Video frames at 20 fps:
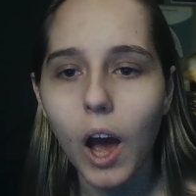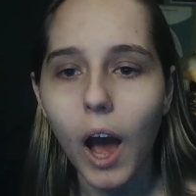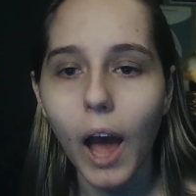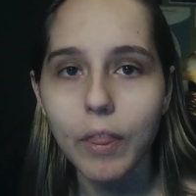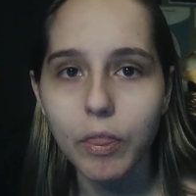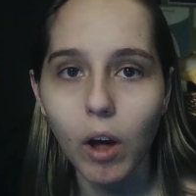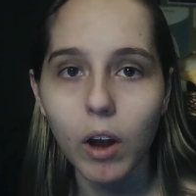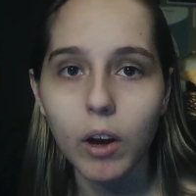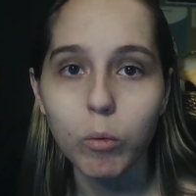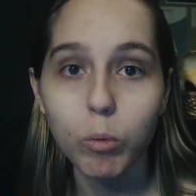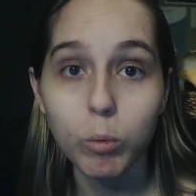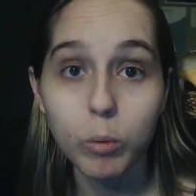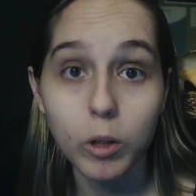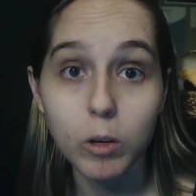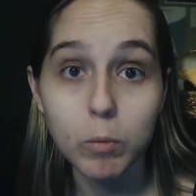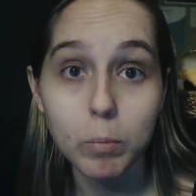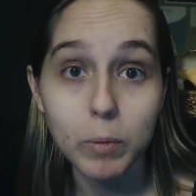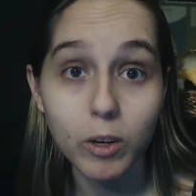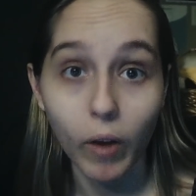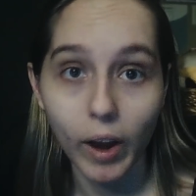I thought it was
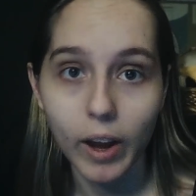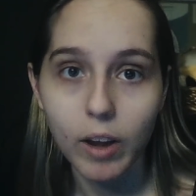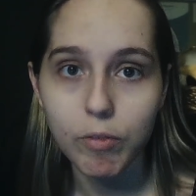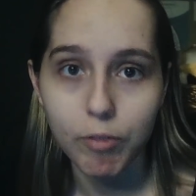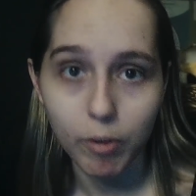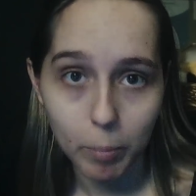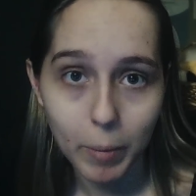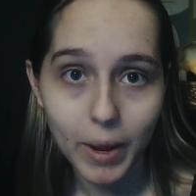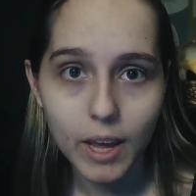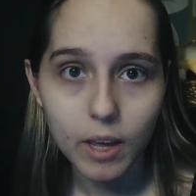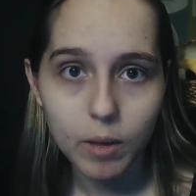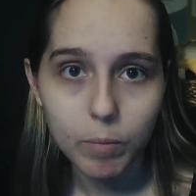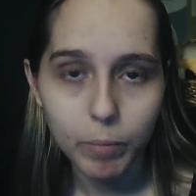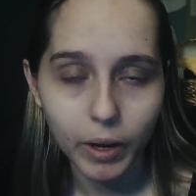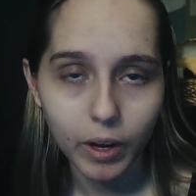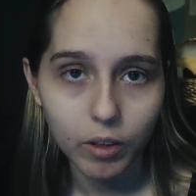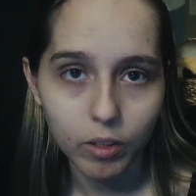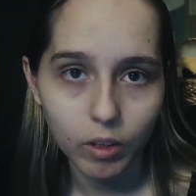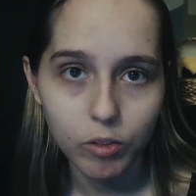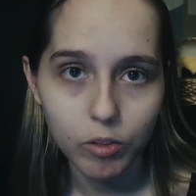going to be great for me
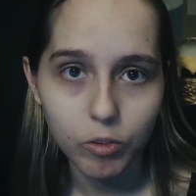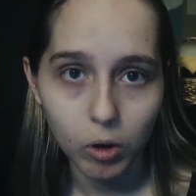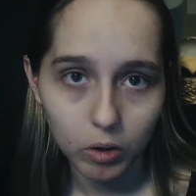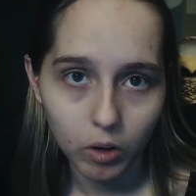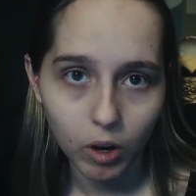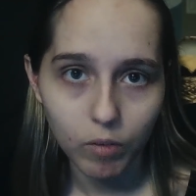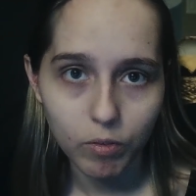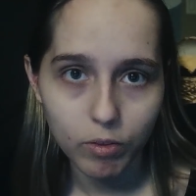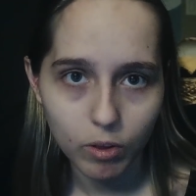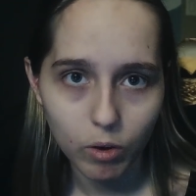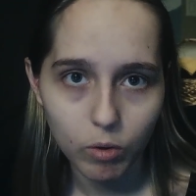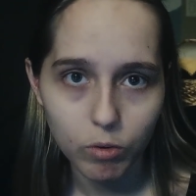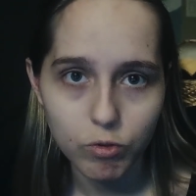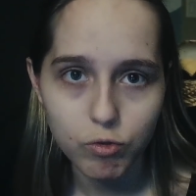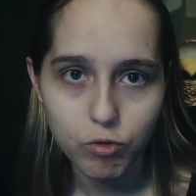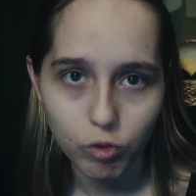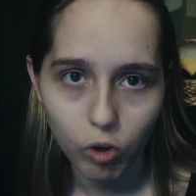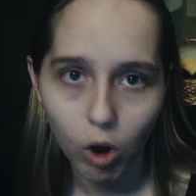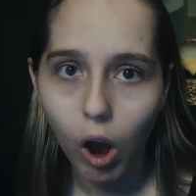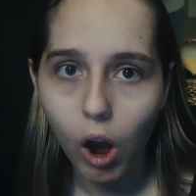because I started off so
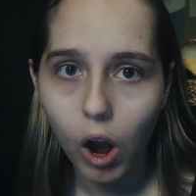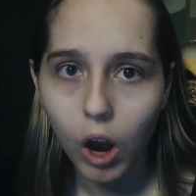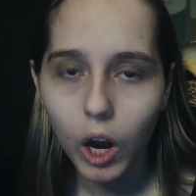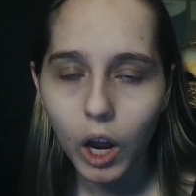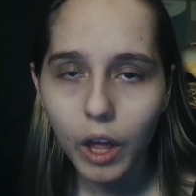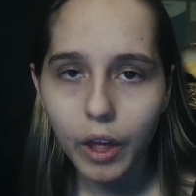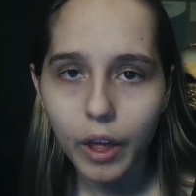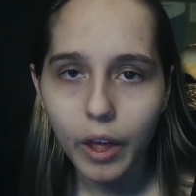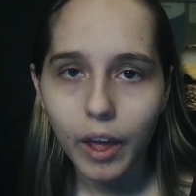strong.